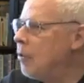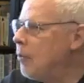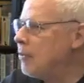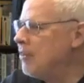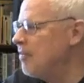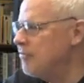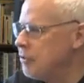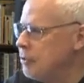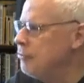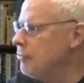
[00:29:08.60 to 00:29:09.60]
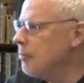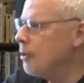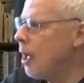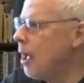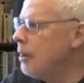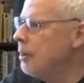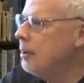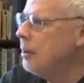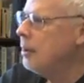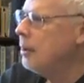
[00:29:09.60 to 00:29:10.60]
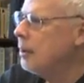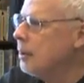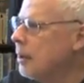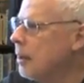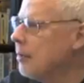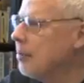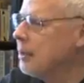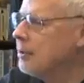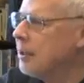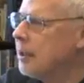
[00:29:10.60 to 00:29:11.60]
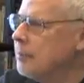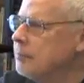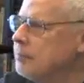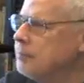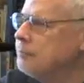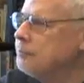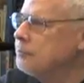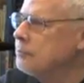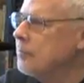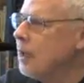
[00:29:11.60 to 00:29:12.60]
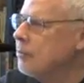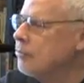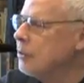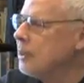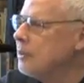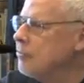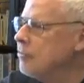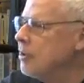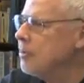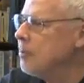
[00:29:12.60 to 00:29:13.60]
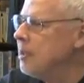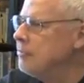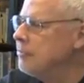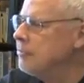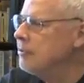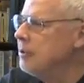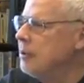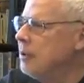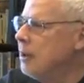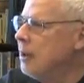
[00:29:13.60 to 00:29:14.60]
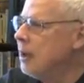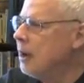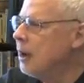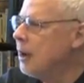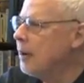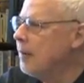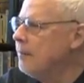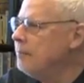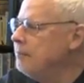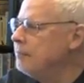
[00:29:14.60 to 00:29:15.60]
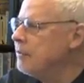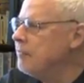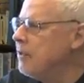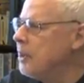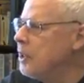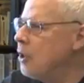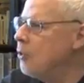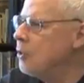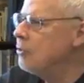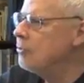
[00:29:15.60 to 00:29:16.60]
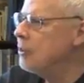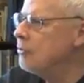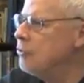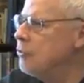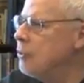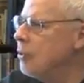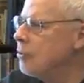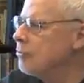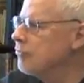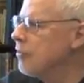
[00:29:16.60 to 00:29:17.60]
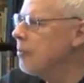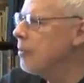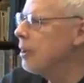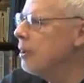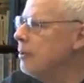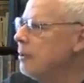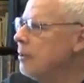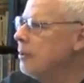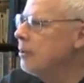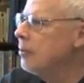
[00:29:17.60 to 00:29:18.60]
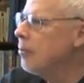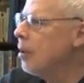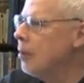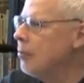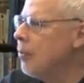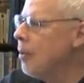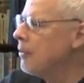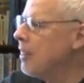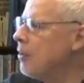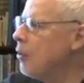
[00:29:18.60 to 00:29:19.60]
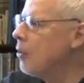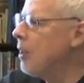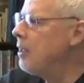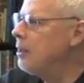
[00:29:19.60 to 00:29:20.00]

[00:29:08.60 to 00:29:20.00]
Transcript: don't know whether they've used them or not, but I was certainly interested in the Bases video. The two girls from, what were they, Norway?